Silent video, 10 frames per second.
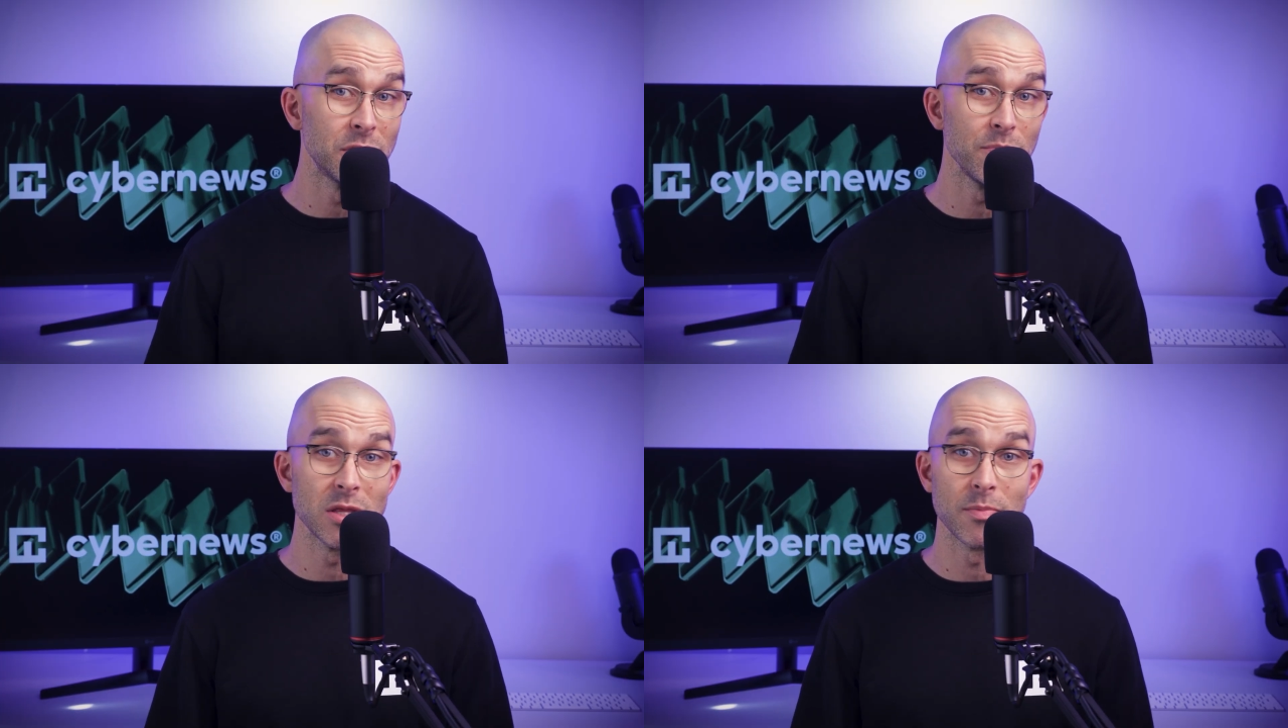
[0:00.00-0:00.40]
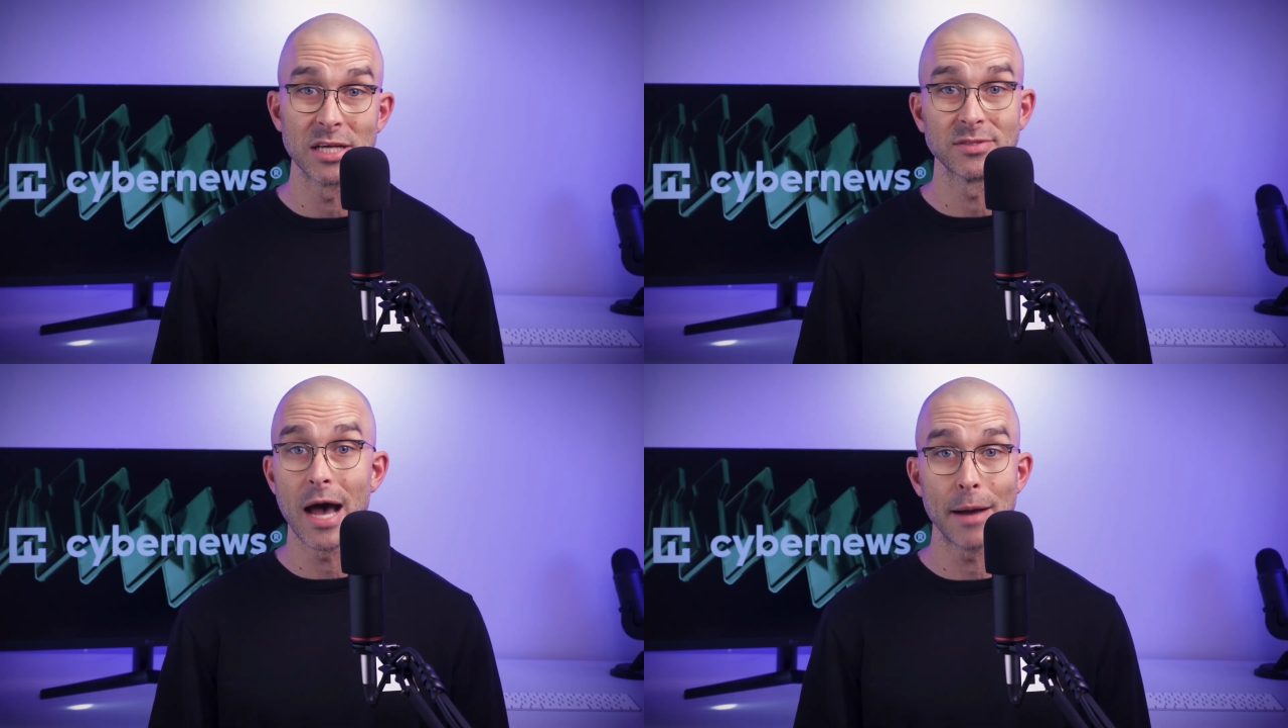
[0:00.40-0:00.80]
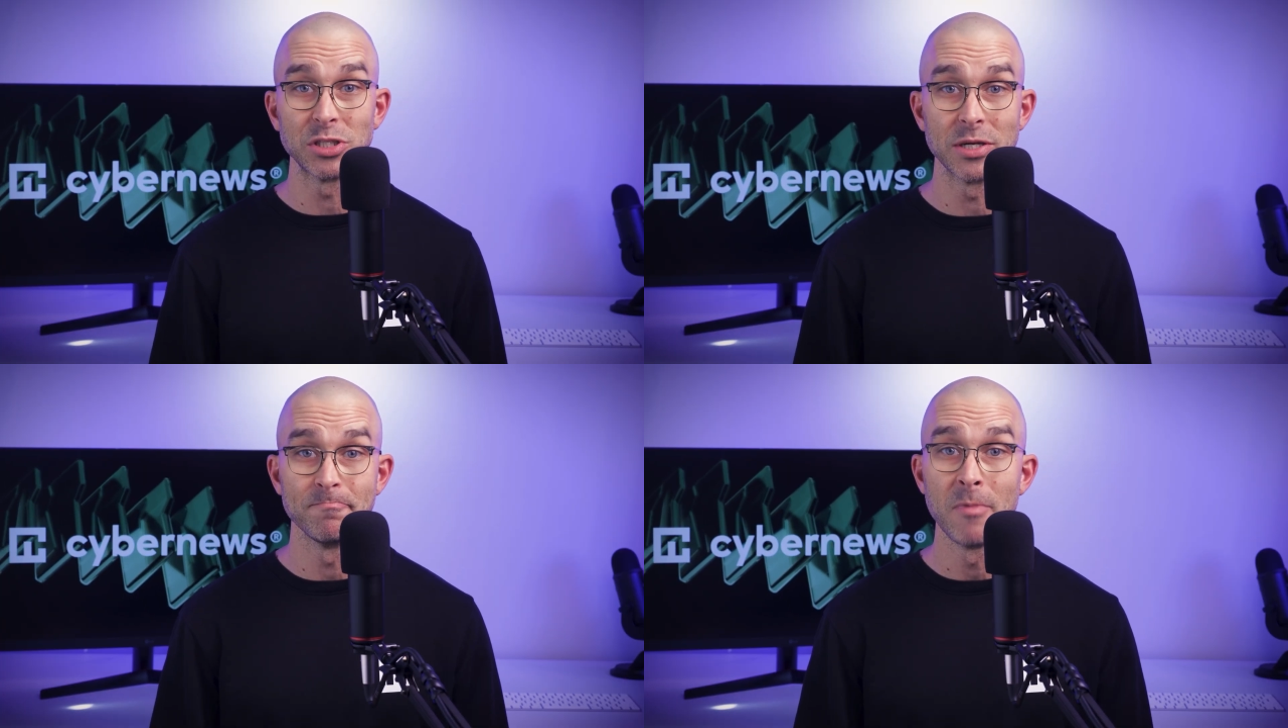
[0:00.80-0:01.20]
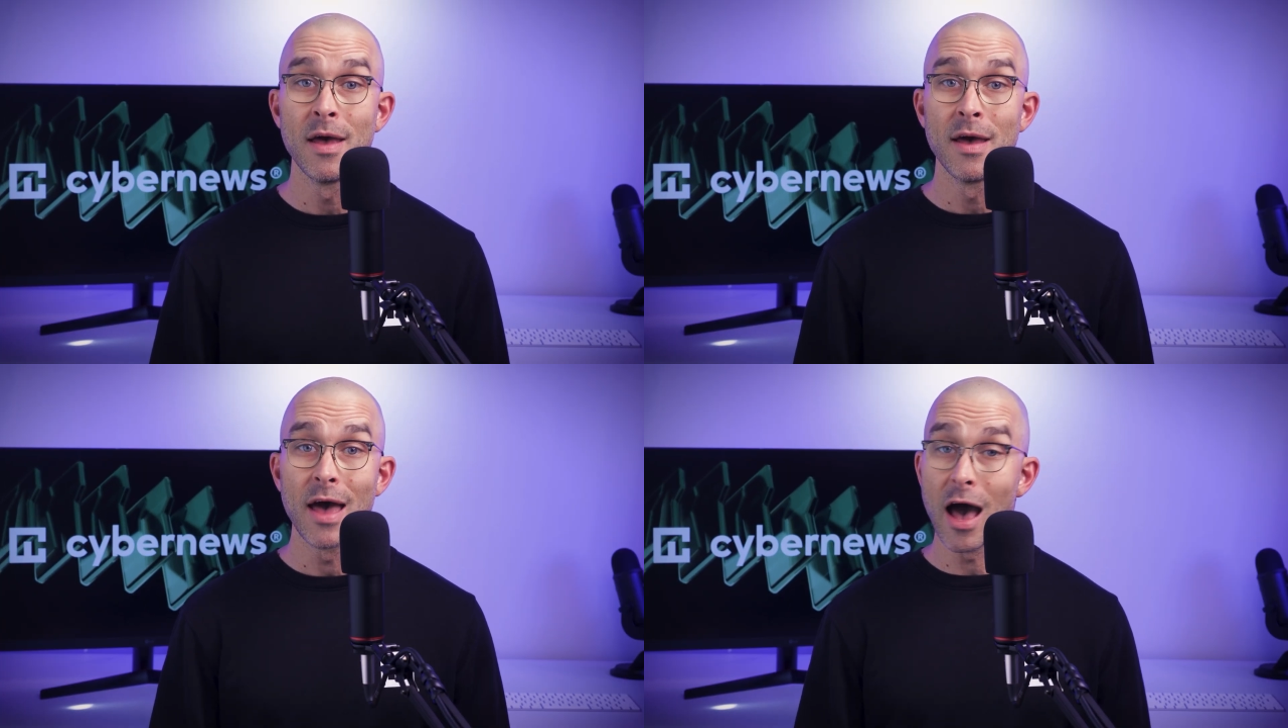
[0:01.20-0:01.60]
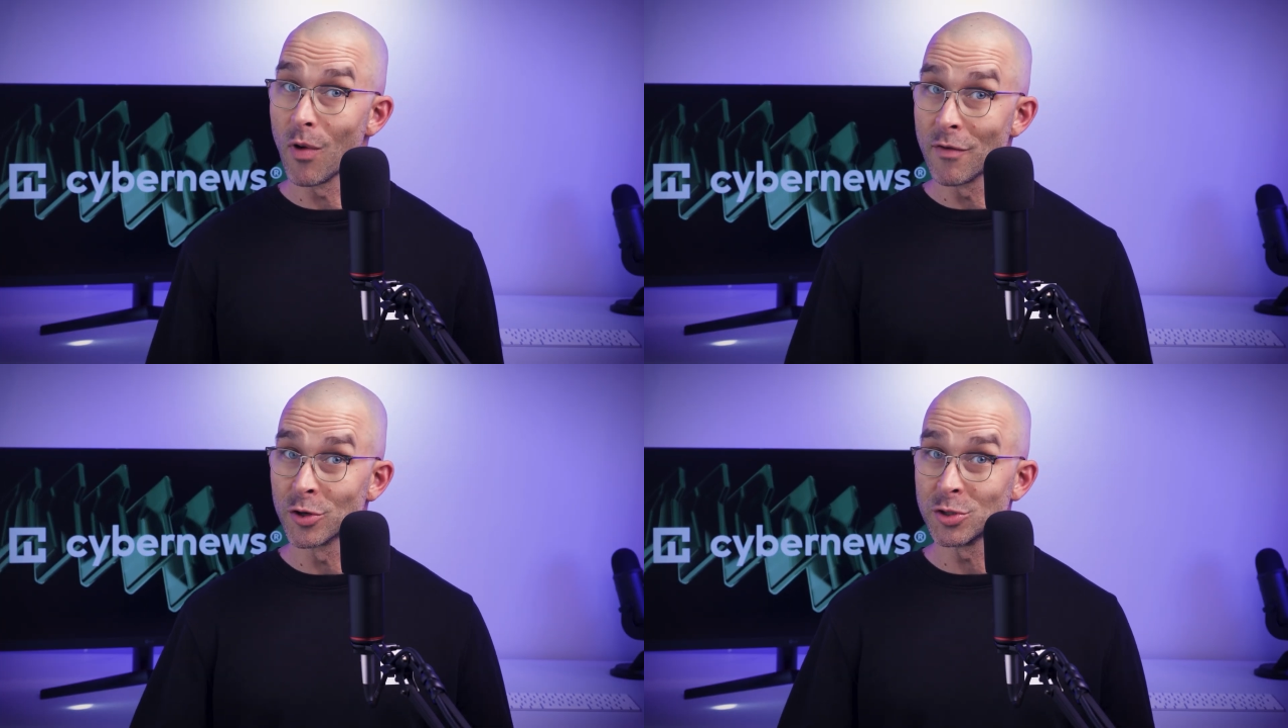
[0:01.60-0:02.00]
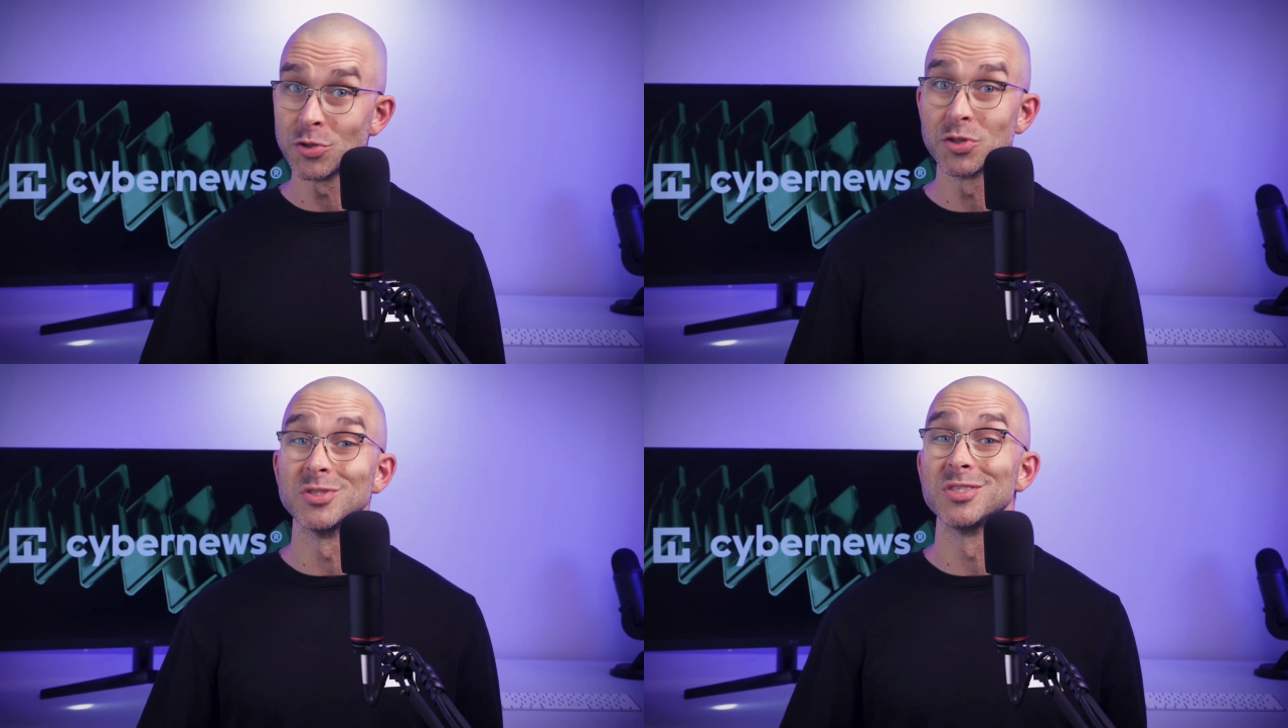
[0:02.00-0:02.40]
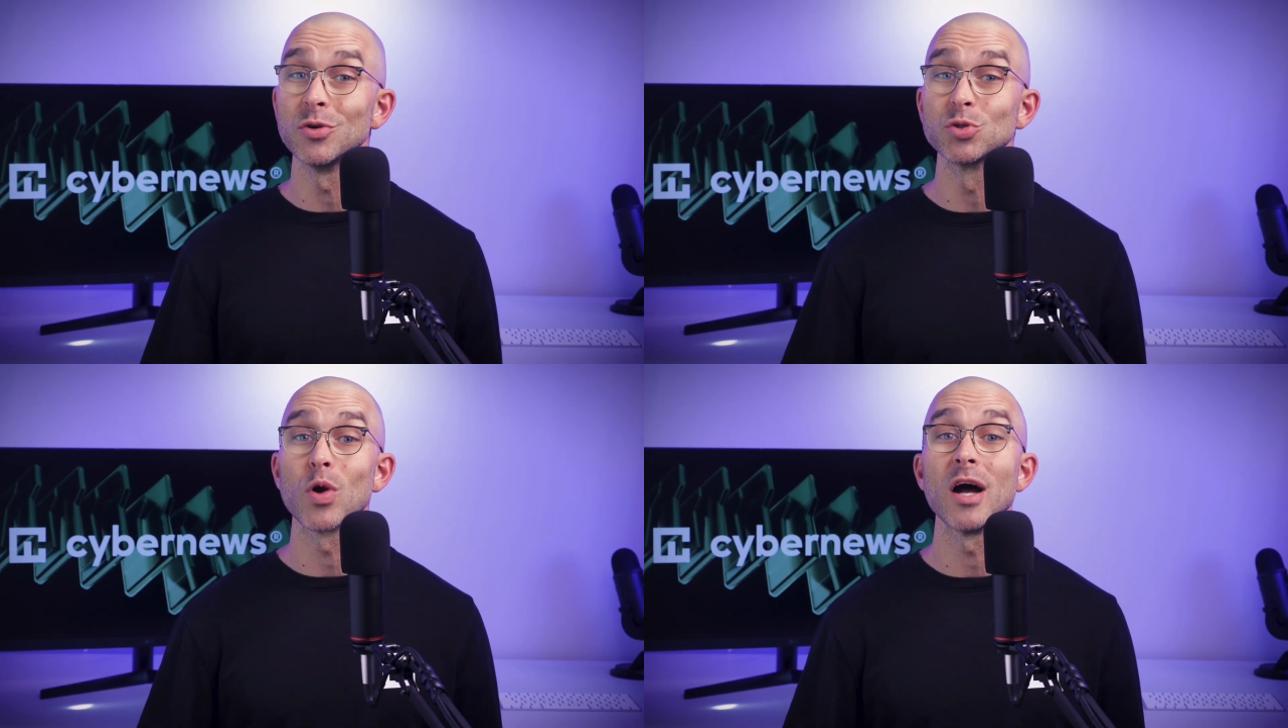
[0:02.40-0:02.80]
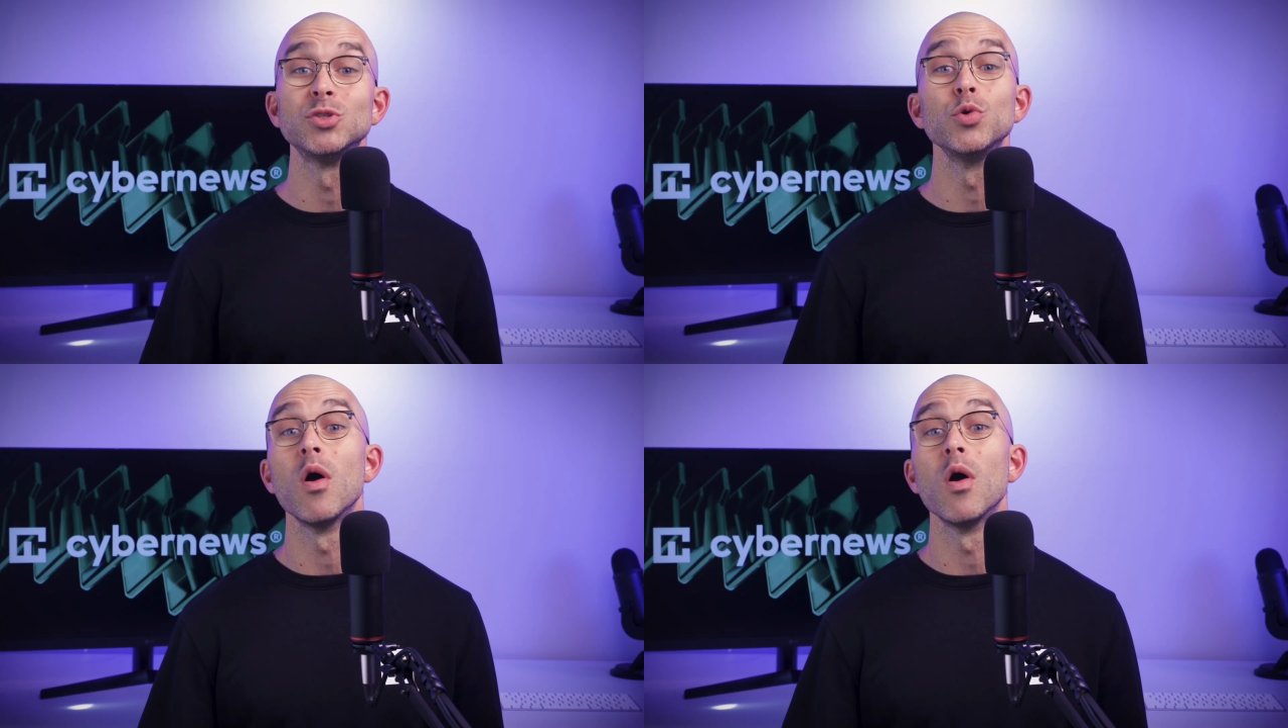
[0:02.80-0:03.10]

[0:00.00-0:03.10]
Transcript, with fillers: to be the best option. However, you should still try to